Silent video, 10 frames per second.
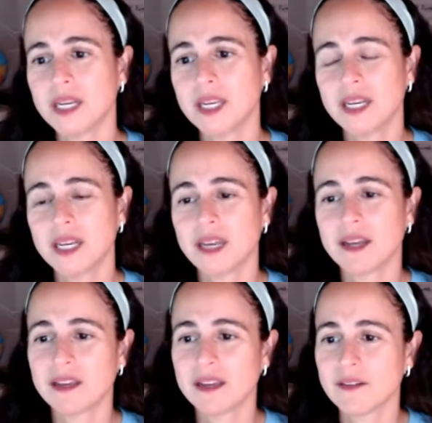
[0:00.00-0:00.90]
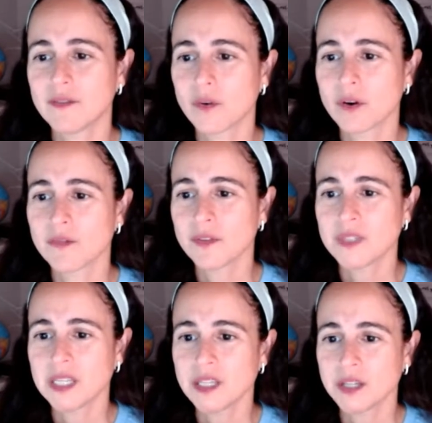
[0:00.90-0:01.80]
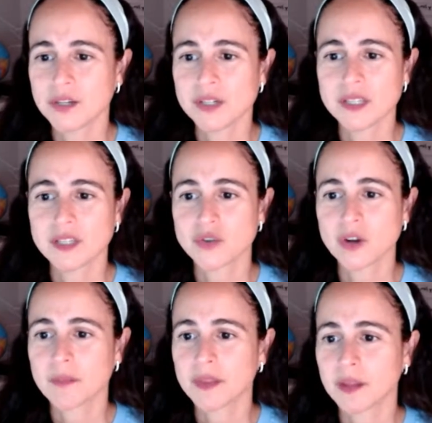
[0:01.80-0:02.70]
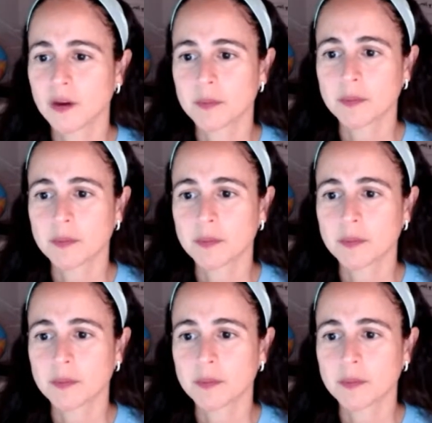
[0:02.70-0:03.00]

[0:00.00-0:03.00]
in for 15 years in trauma therapy,